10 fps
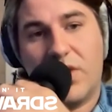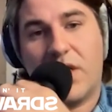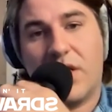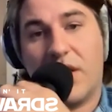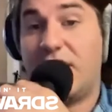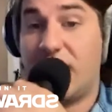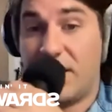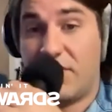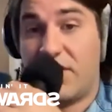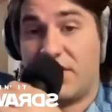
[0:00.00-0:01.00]
Yeah, and
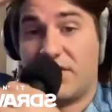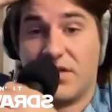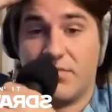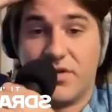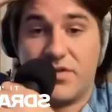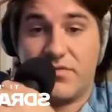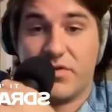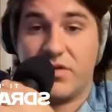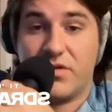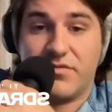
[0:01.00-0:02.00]
getting around is like much
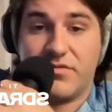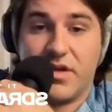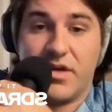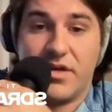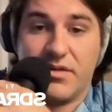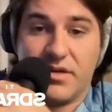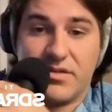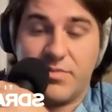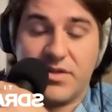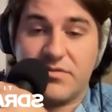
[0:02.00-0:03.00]
further. You have to fly like
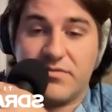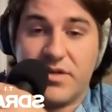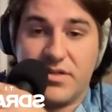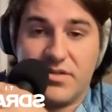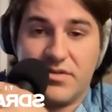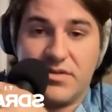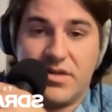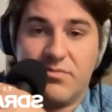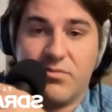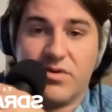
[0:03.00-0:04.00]
expensive flights all the
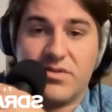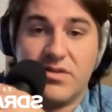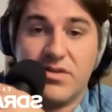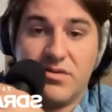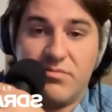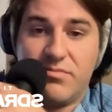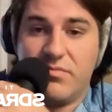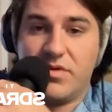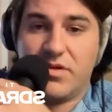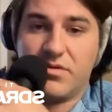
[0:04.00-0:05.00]
time, whereas in Europe,
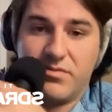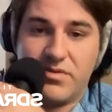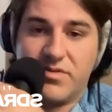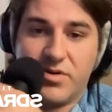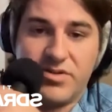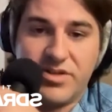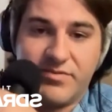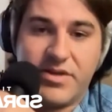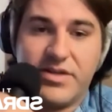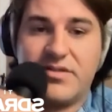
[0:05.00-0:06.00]
you know, there's very cheap
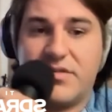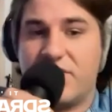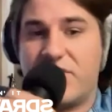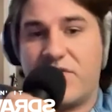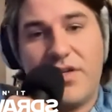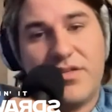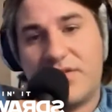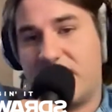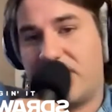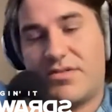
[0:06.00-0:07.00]
flights, there's
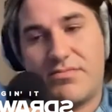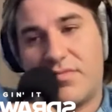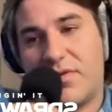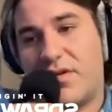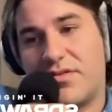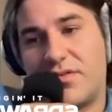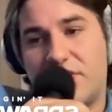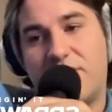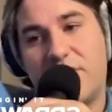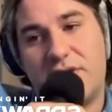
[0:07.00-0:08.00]
trains, there's all
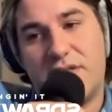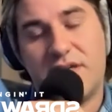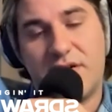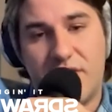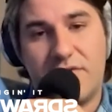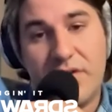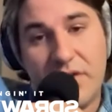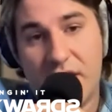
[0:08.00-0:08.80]
sorts of ways to get around.